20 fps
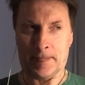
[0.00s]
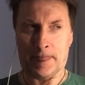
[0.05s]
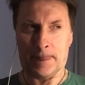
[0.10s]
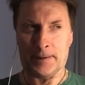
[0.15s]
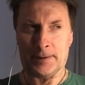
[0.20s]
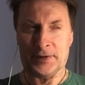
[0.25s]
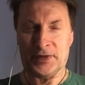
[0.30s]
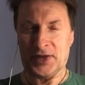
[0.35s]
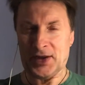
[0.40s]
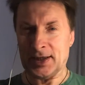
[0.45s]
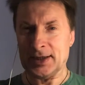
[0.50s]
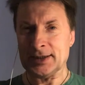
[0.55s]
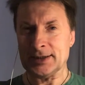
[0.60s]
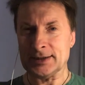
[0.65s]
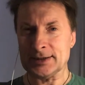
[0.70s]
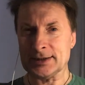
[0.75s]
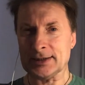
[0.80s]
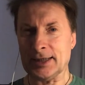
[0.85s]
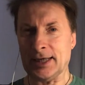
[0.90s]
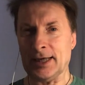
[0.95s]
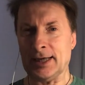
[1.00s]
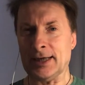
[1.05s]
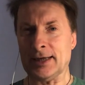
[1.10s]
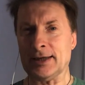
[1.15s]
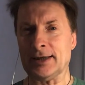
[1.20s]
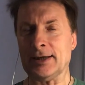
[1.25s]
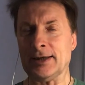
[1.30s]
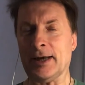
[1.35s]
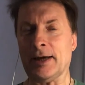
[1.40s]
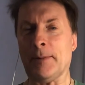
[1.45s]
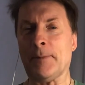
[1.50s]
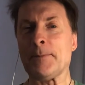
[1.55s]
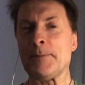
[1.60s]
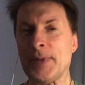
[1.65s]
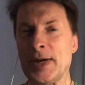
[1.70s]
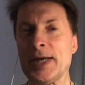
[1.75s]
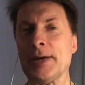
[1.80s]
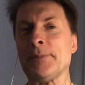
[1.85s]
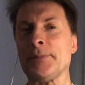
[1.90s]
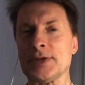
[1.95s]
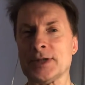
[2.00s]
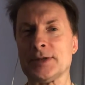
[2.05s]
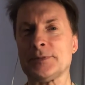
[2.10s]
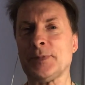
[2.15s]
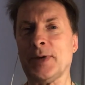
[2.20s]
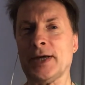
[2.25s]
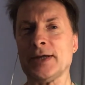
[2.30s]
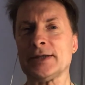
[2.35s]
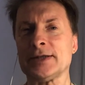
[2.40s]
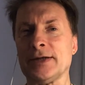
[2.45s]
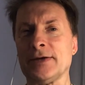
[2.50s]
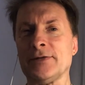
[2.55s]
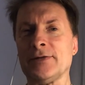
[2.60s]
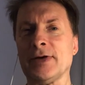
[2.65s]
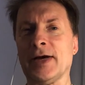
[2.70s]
things in a better perspective,